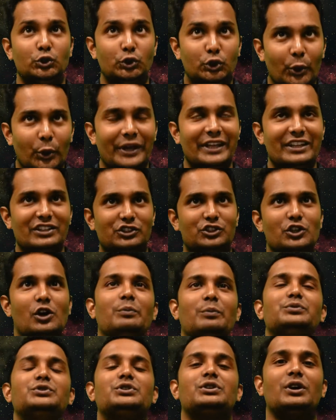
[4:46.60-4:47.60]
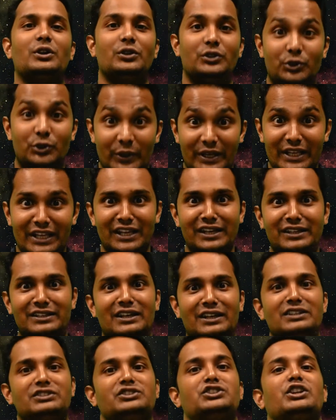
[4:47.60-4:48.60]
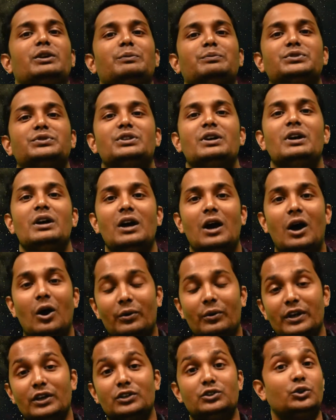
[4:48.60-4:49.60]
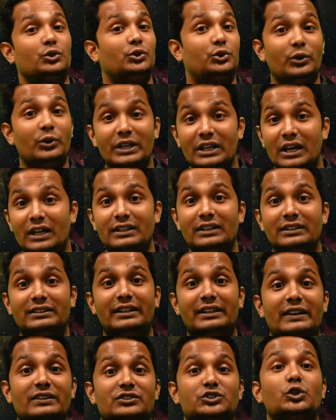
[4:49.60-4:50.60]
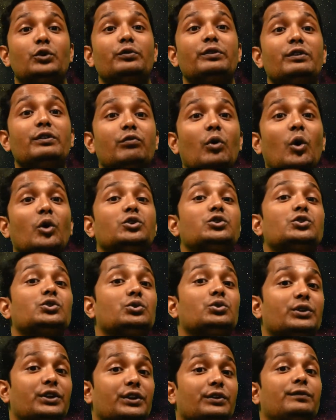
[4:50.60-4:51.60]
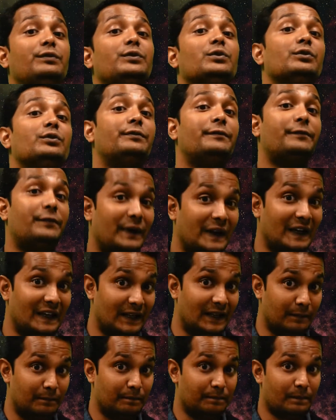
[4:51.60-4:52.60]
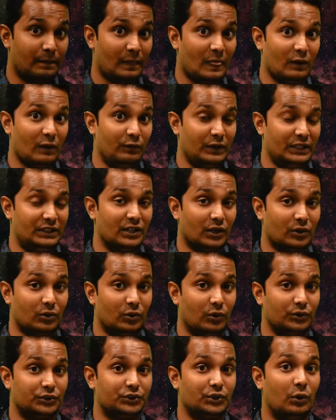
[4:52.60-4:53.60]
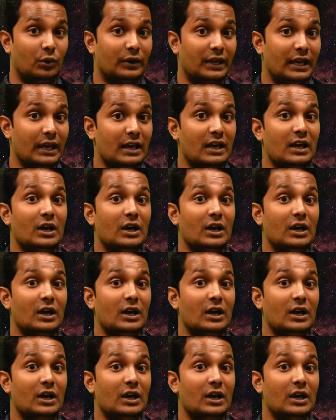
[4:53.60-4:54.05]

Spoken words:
doing jobs, doing internships. Okay, so doing other things. So we want you to give you freedom with the course. Okay,